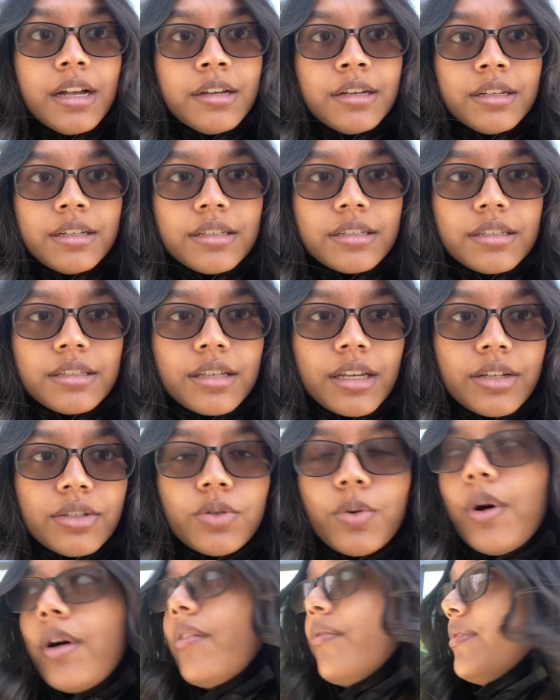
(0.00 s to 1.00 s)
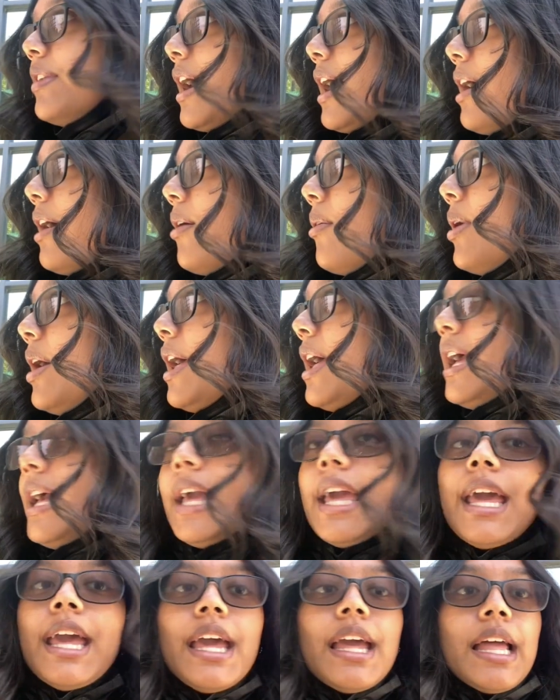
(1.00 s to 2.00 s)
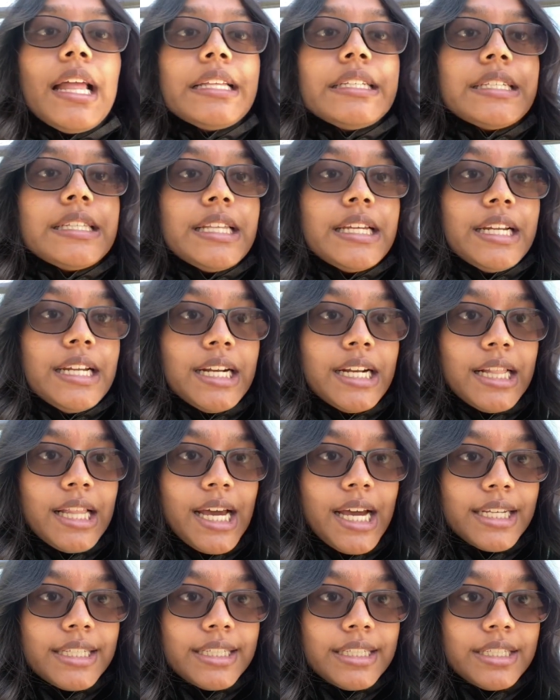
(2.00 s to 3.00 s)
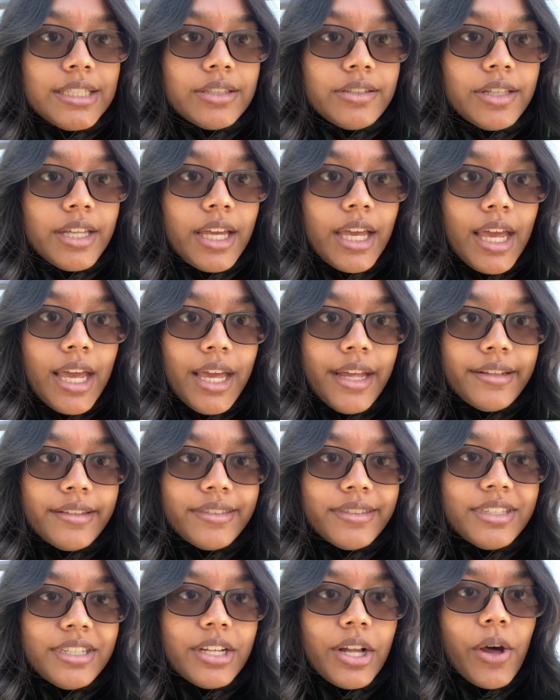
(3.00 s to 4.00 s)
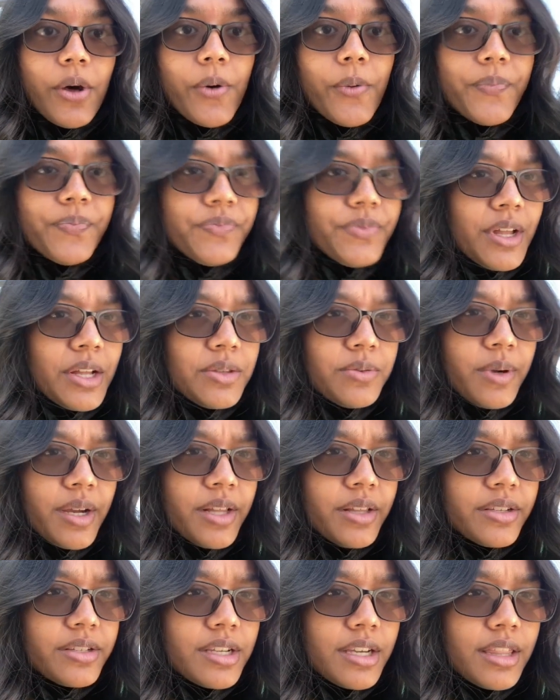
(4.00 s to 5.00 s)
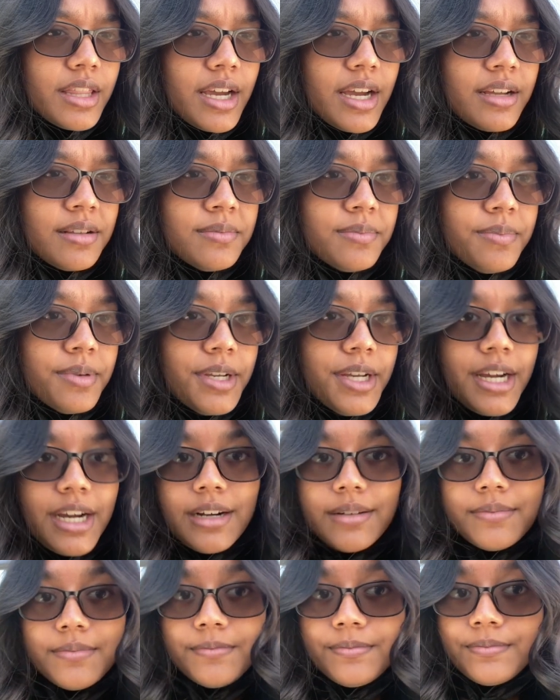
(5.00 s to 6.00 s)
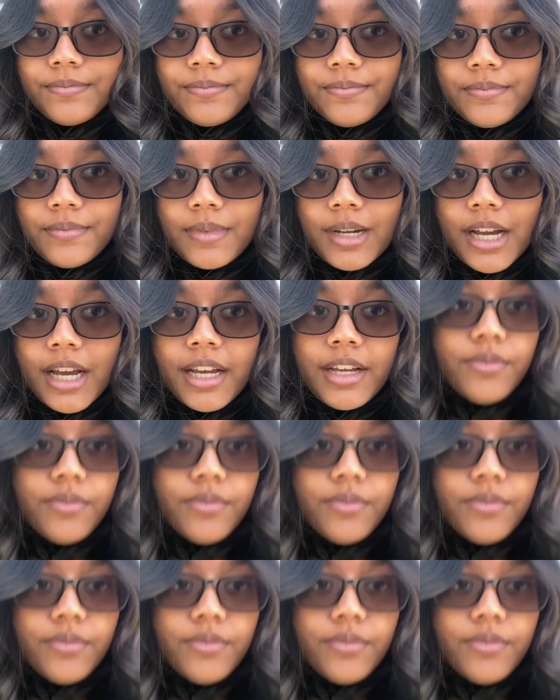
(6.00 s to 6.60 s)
because it's like 12 now and they need to last until like 8, so that's why it looks like that. But yeah, I